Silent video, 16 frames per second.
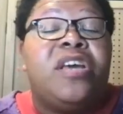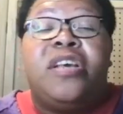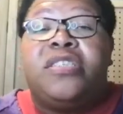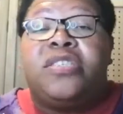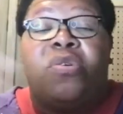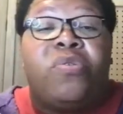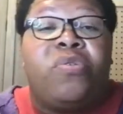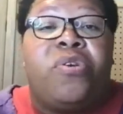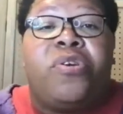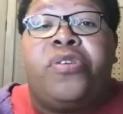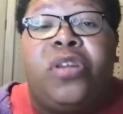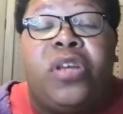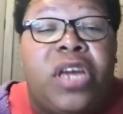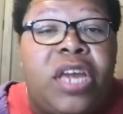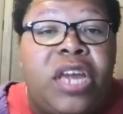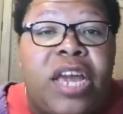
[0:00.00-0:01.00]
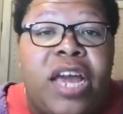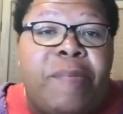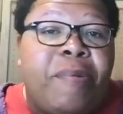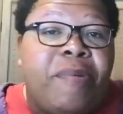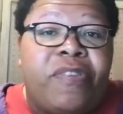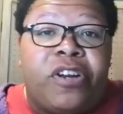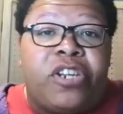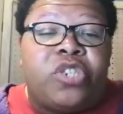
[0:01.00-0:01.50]
So they're looking up
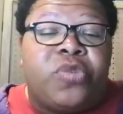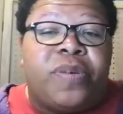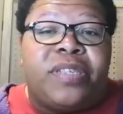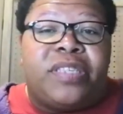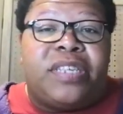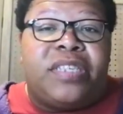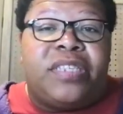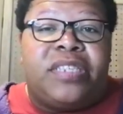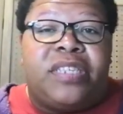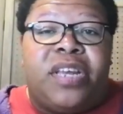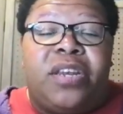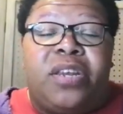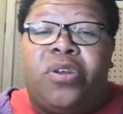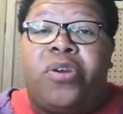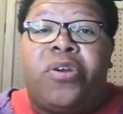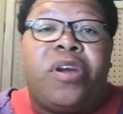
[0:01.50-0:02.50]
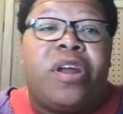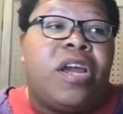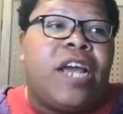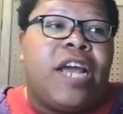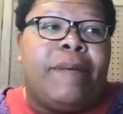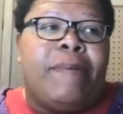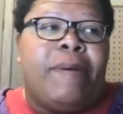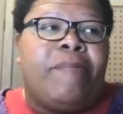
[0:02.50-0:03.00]
a virtual assistant. You're going to
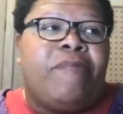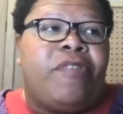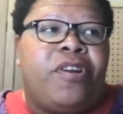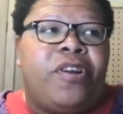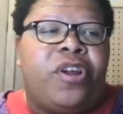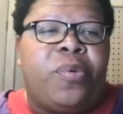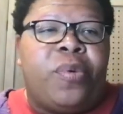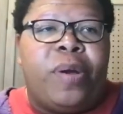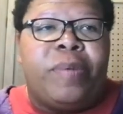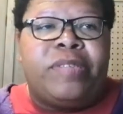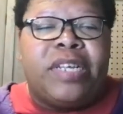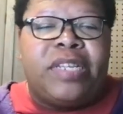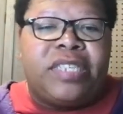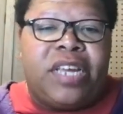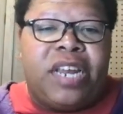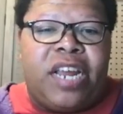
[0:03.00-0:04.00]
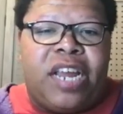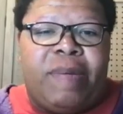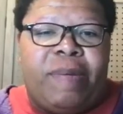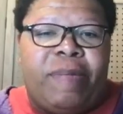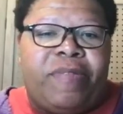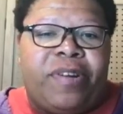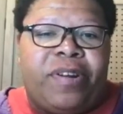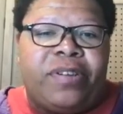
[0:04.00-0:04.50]
come up first. Your website's going to
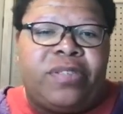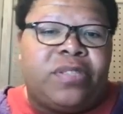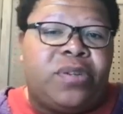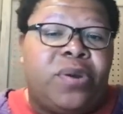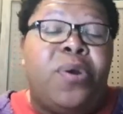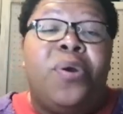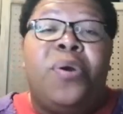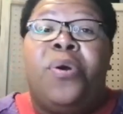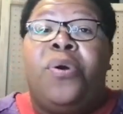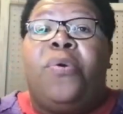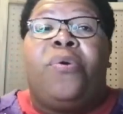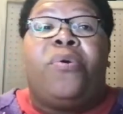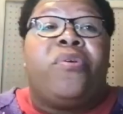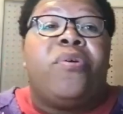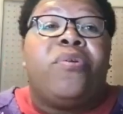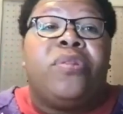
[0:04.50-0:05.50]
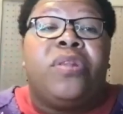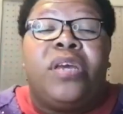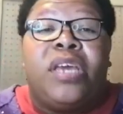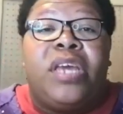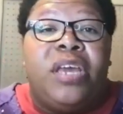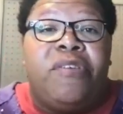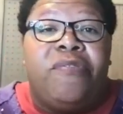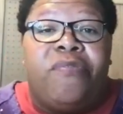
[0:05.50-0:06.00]
come up first. Or they're
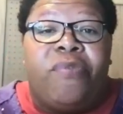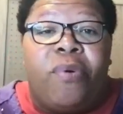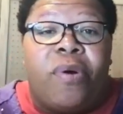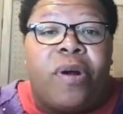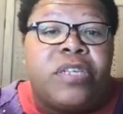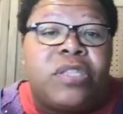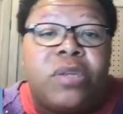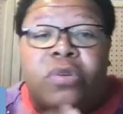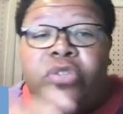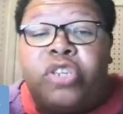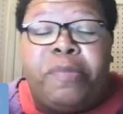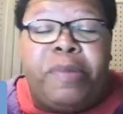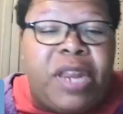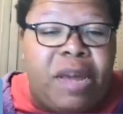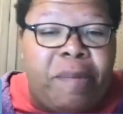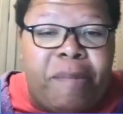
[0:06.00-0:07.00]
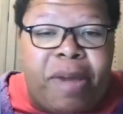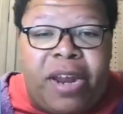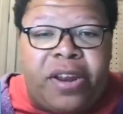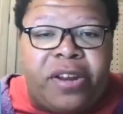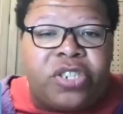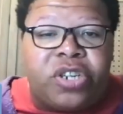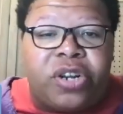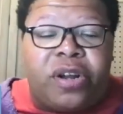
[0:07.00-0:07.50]
looking for a social media
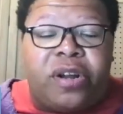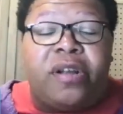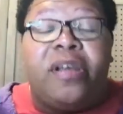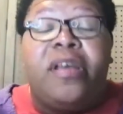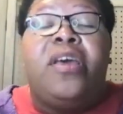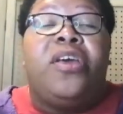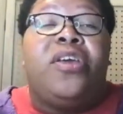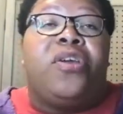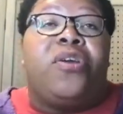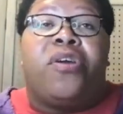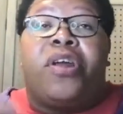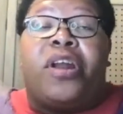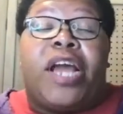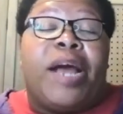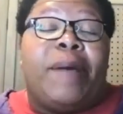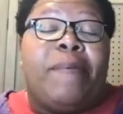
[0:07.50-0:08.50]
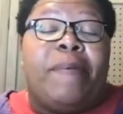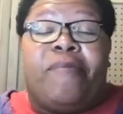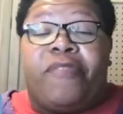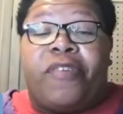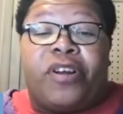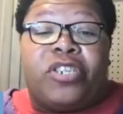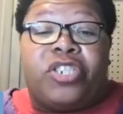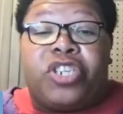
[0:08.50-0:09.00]
manager. You're going to come up
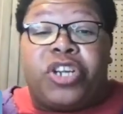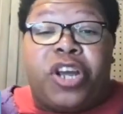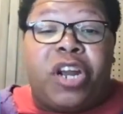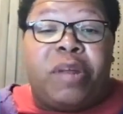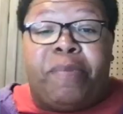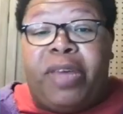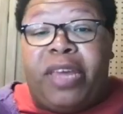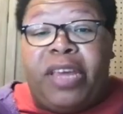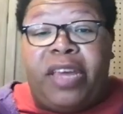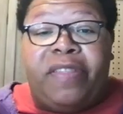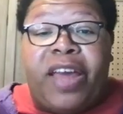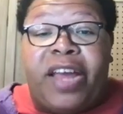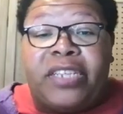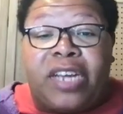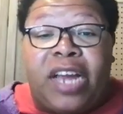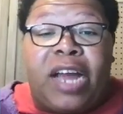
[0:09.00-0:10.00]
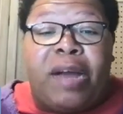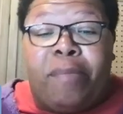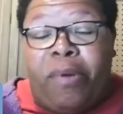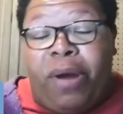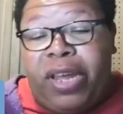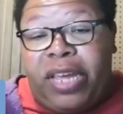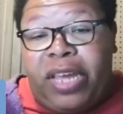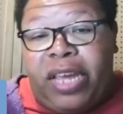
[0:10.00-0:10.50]
first. You're going to be that top
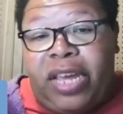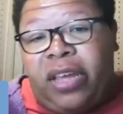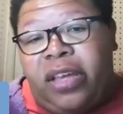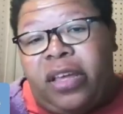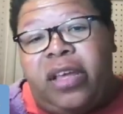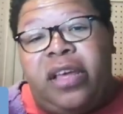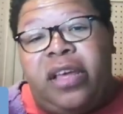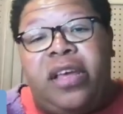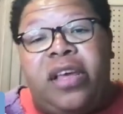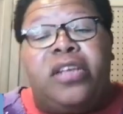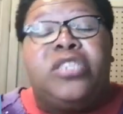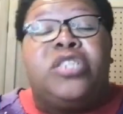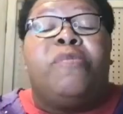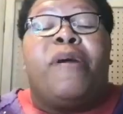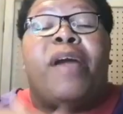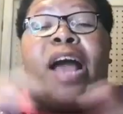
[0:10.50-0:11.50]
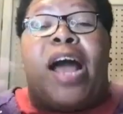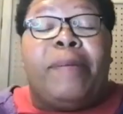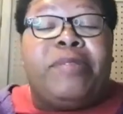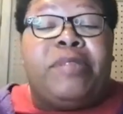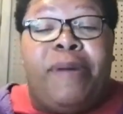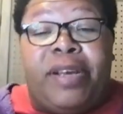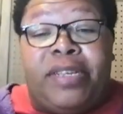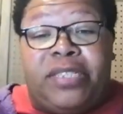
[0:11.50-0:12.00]
ranking. So by
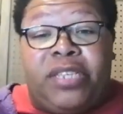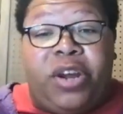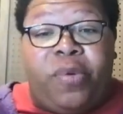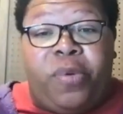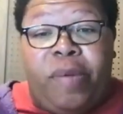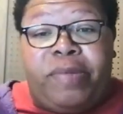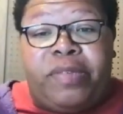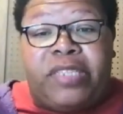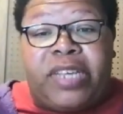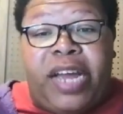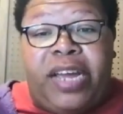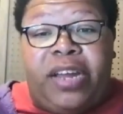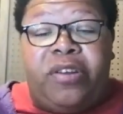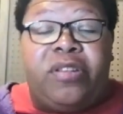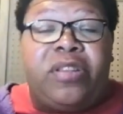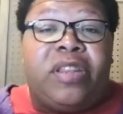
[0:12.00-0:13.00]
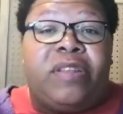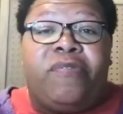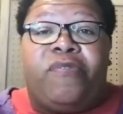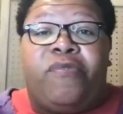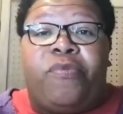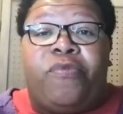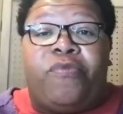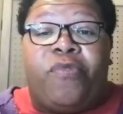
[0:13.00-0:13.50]
optimizing your website
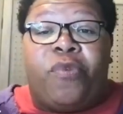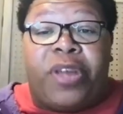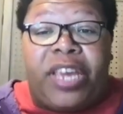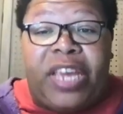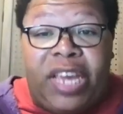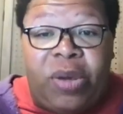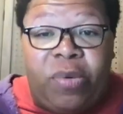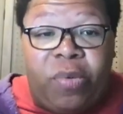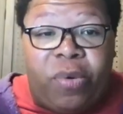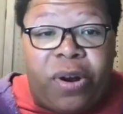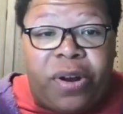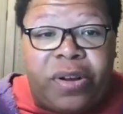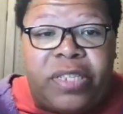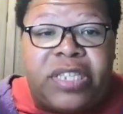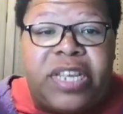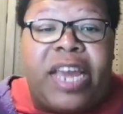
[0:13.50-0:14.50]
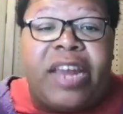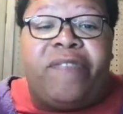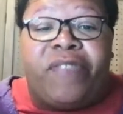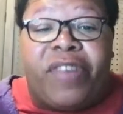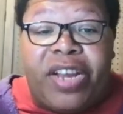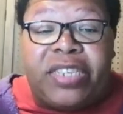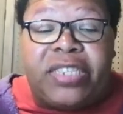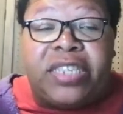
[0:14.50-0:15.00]
for keywords and
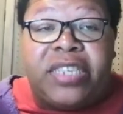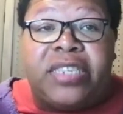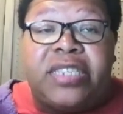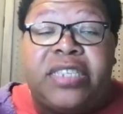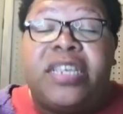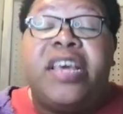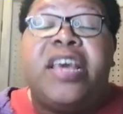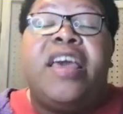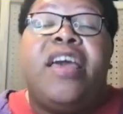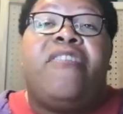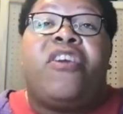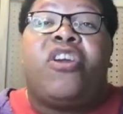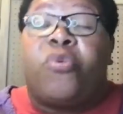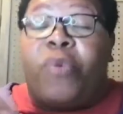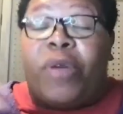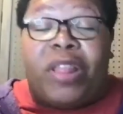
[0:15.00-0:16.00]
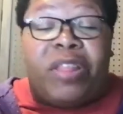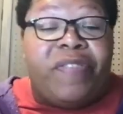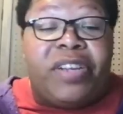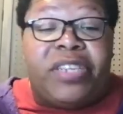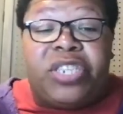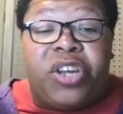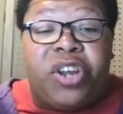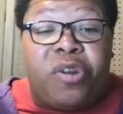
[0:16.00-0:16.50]
phrases that are
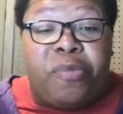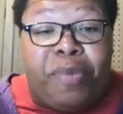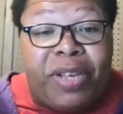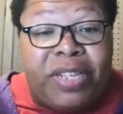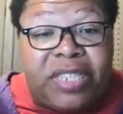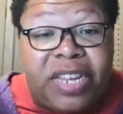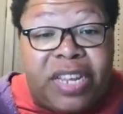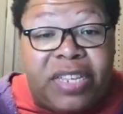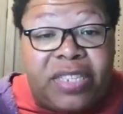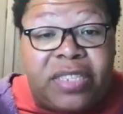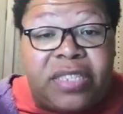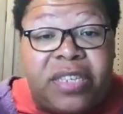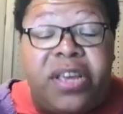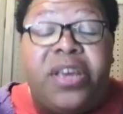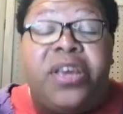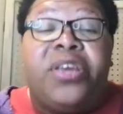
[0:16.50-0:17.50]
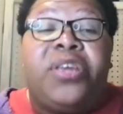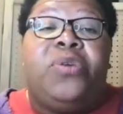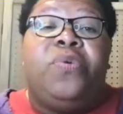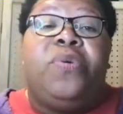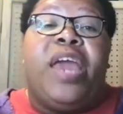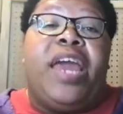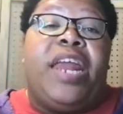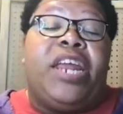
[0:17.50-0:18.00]
relevant to your business,
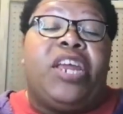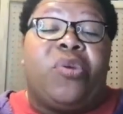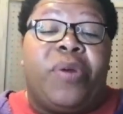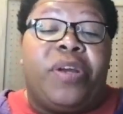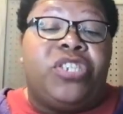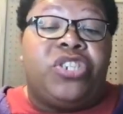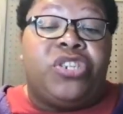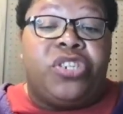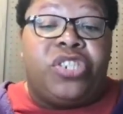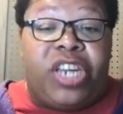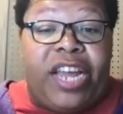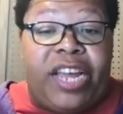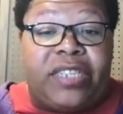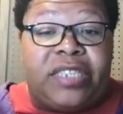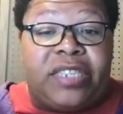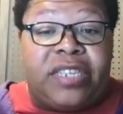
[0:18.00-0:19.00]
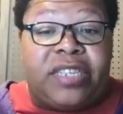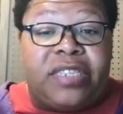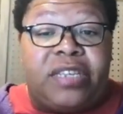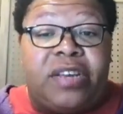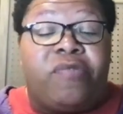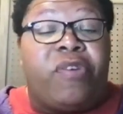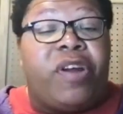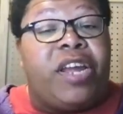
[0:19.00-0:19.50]
you can increase your chances
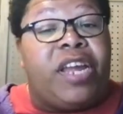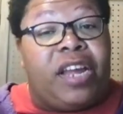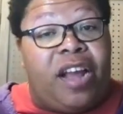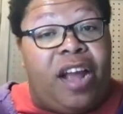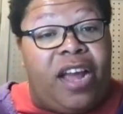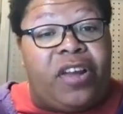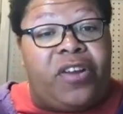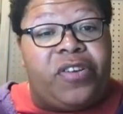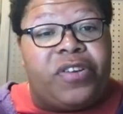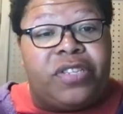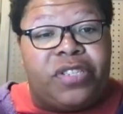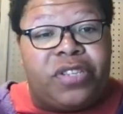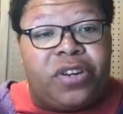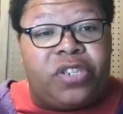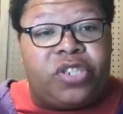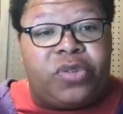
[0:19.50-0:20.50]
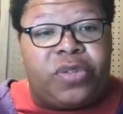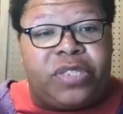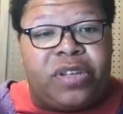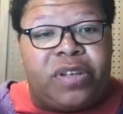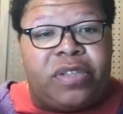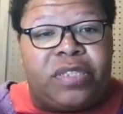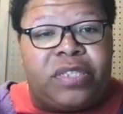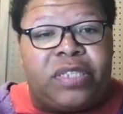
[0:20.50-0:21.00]
of ranking higher in search
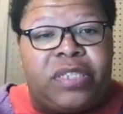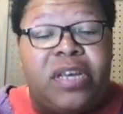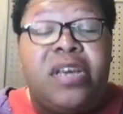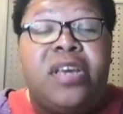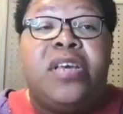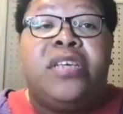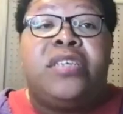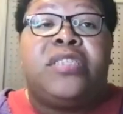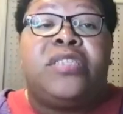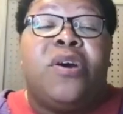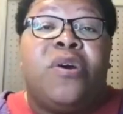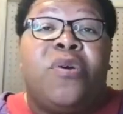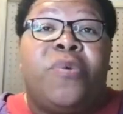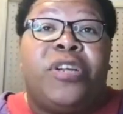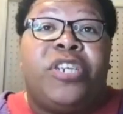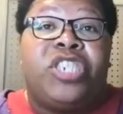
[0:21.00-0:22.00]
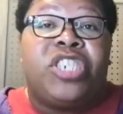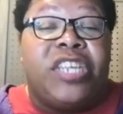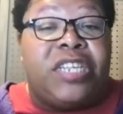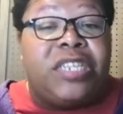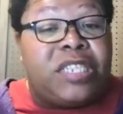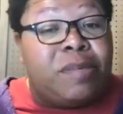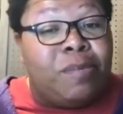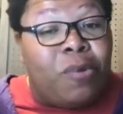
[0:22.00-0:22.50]
results. So which
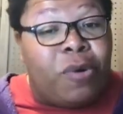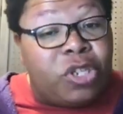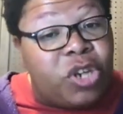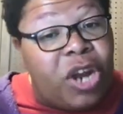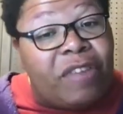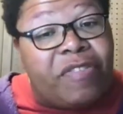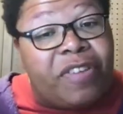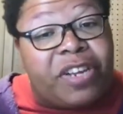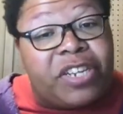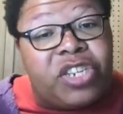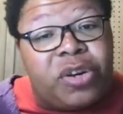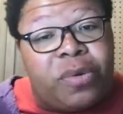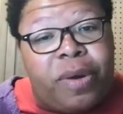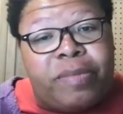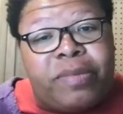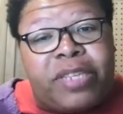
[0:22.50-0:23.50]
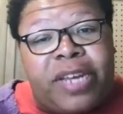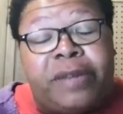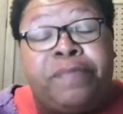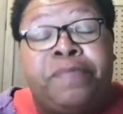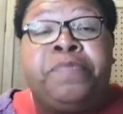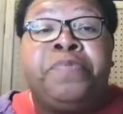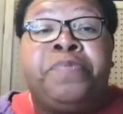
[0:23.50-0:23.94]
leads to more traffic to your website.